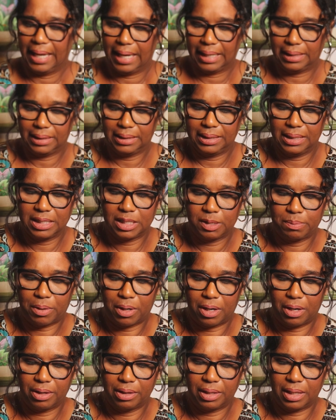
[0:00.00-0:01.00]
Helen
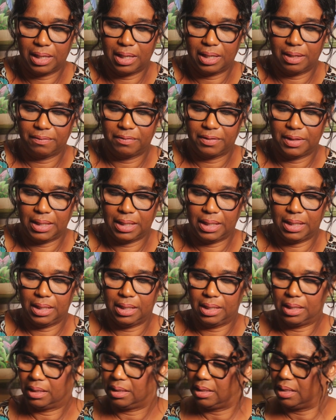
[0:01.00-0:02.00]
is part of
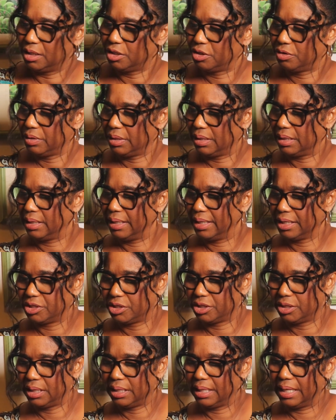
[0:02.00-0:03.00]
the luxury
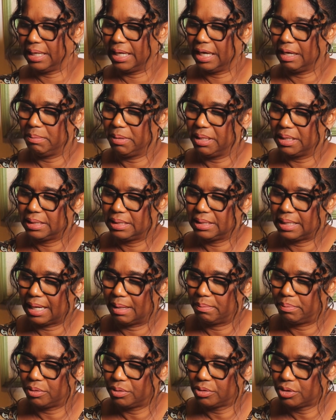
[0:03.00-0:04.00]
collection, and they gave me a
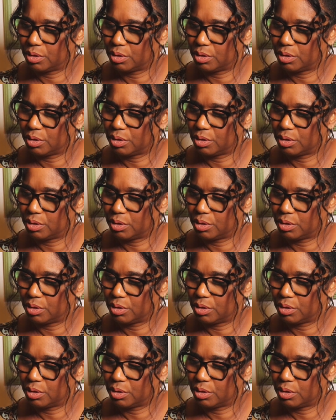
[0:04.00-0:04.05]
sample,